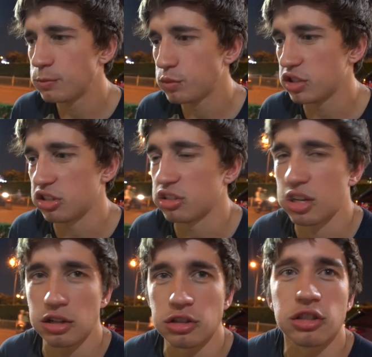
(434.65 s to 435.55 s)
It tastes
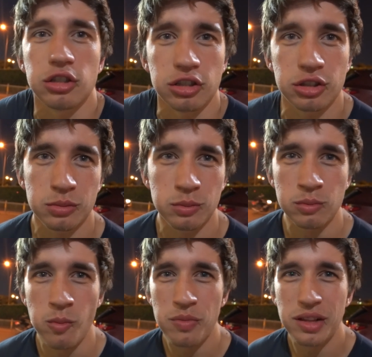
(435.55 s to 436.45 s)
like couscous.
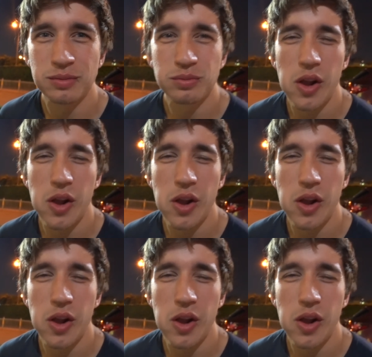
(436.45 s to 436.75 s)
Yeah,